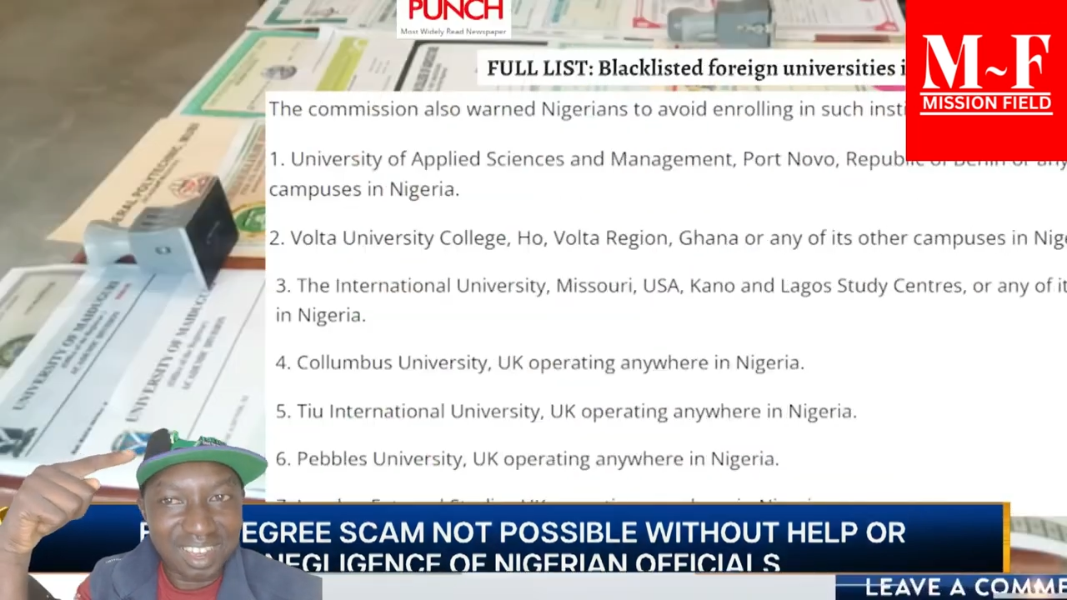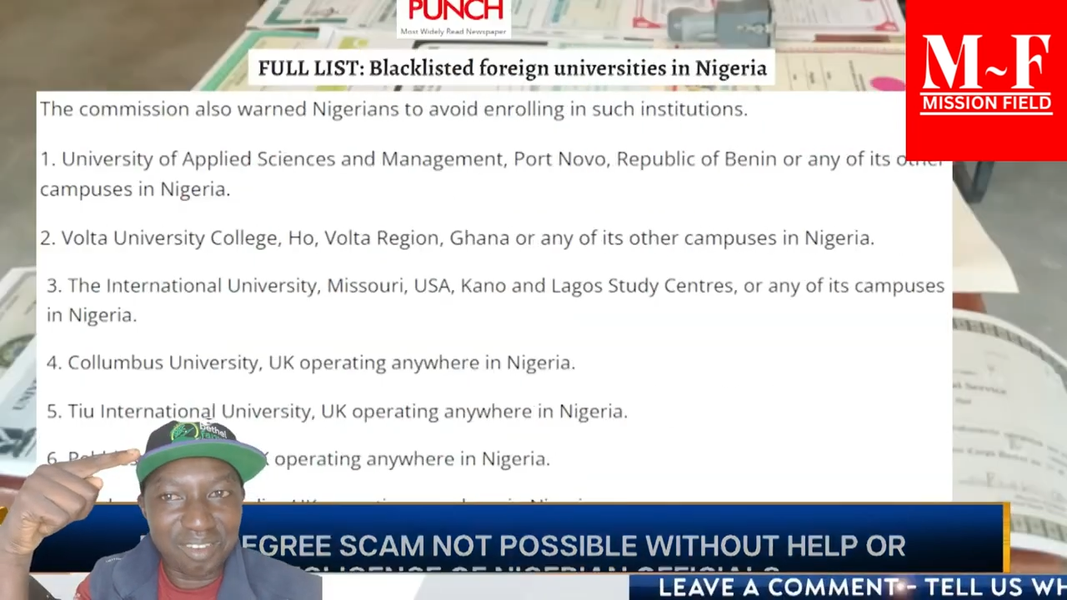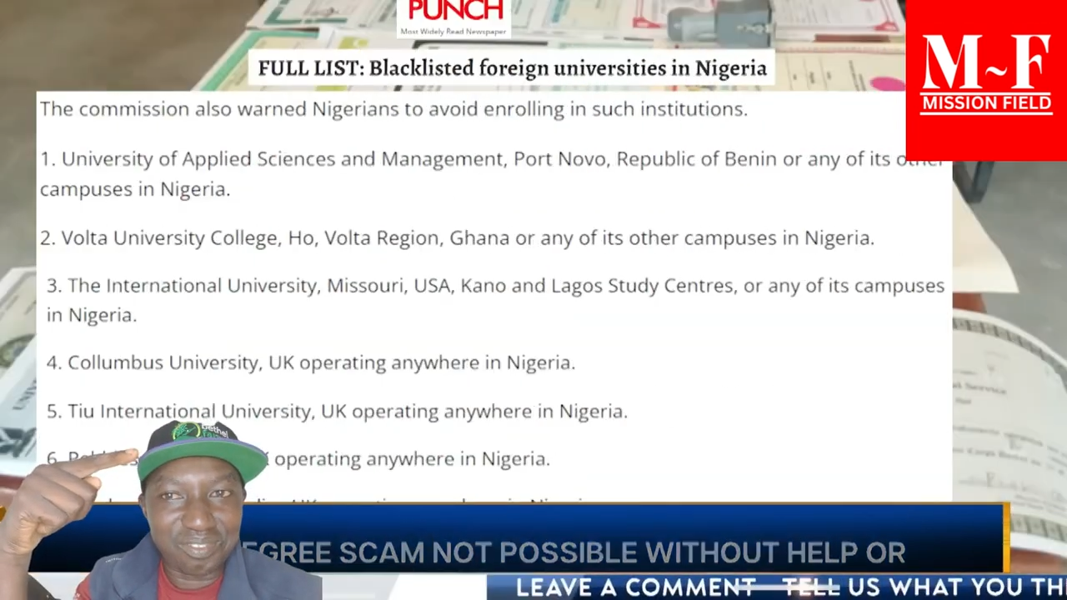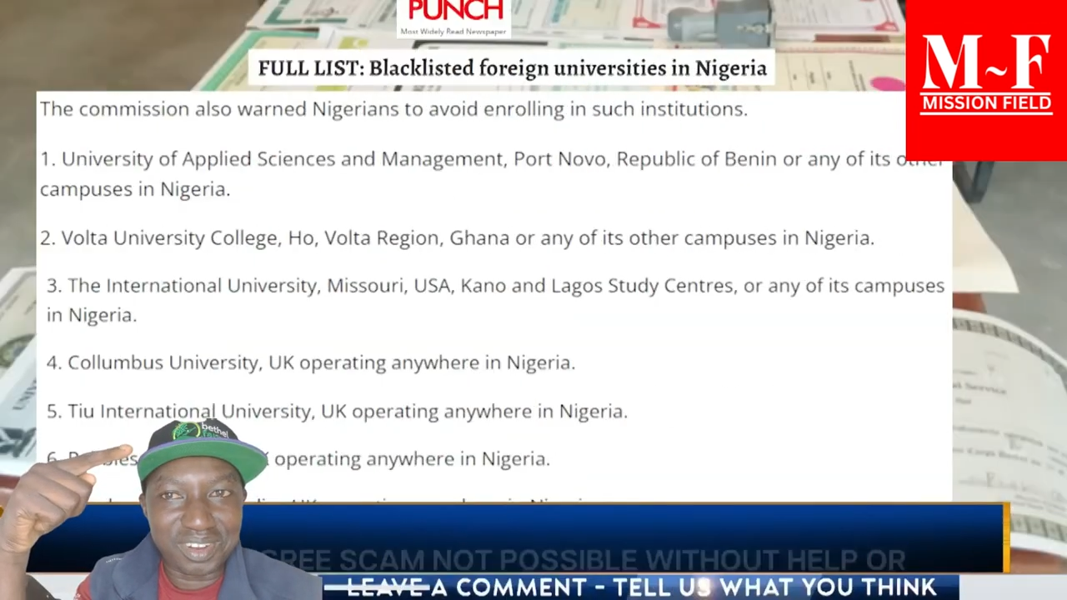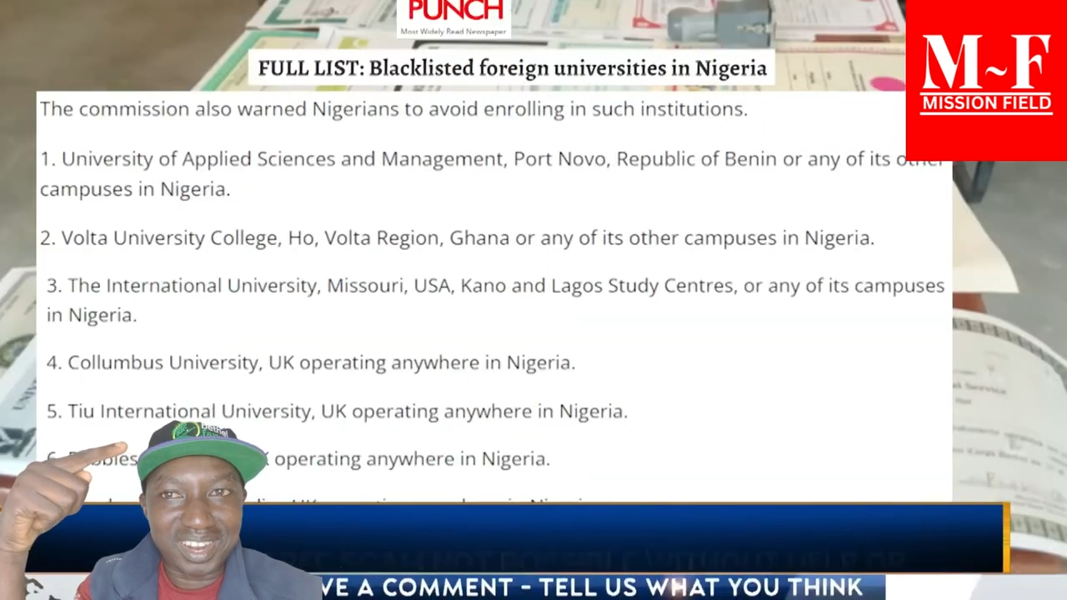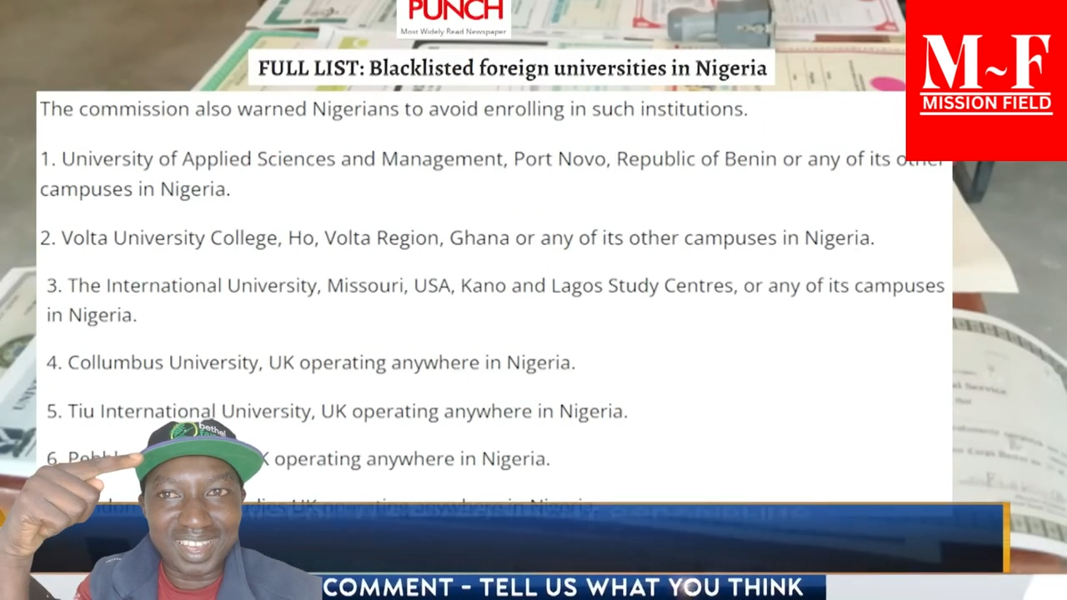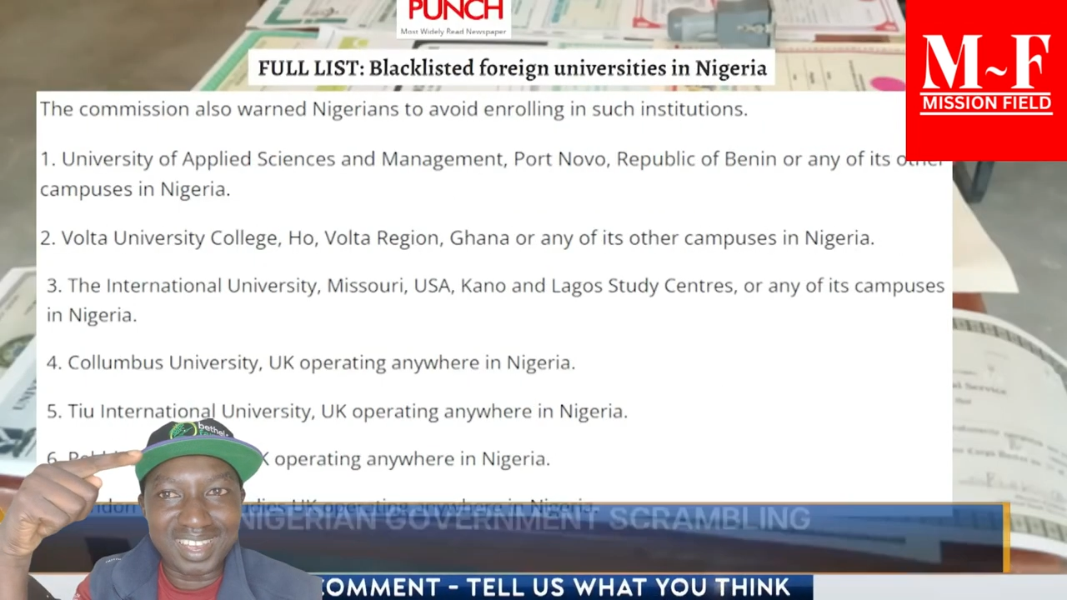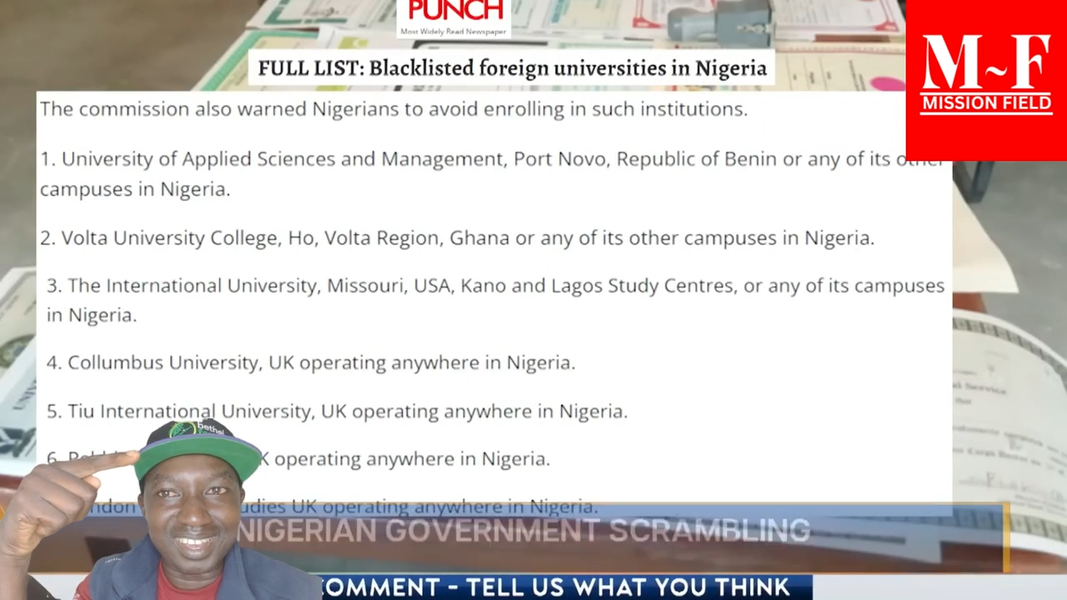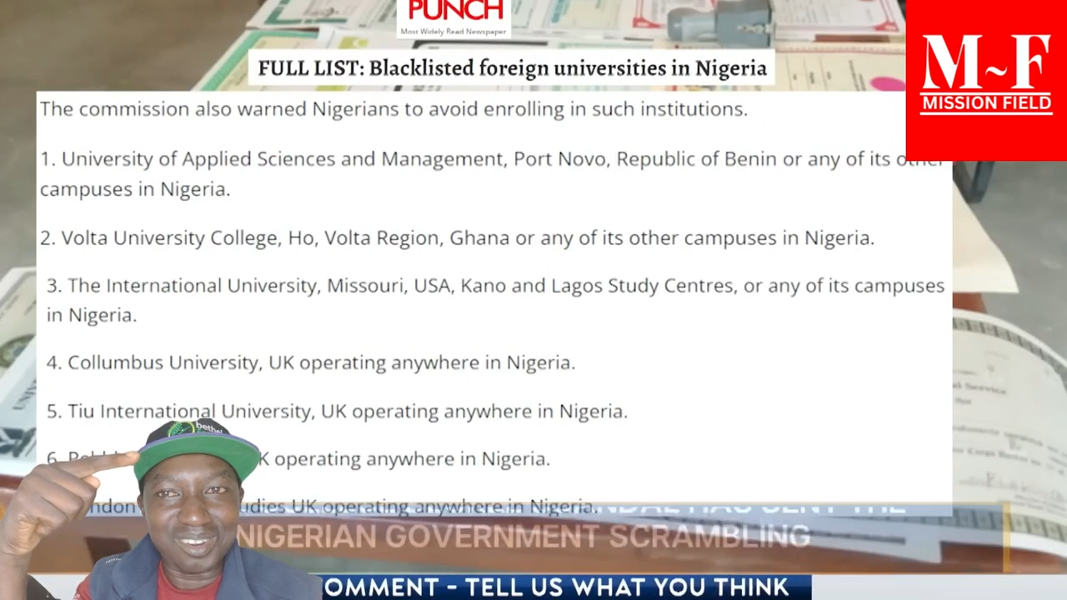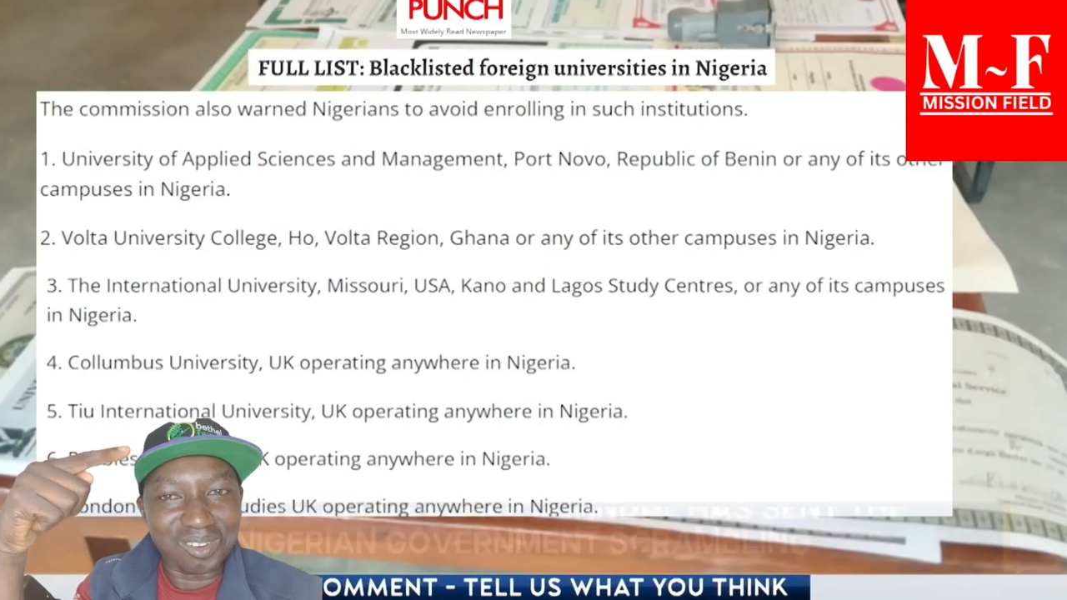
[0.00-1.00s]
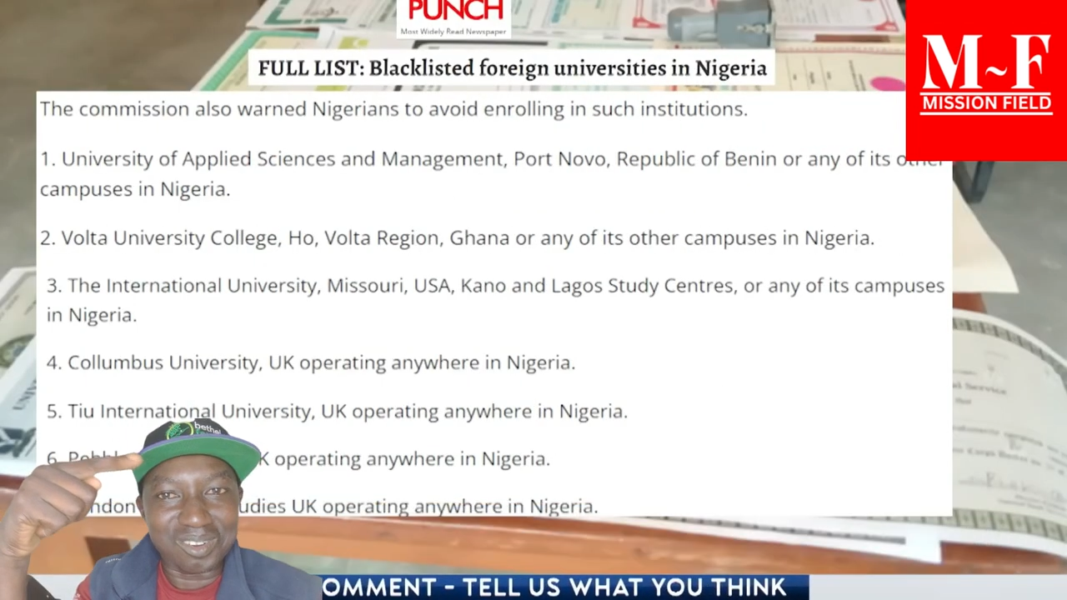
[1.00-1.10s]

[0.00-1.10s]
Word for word: Both these West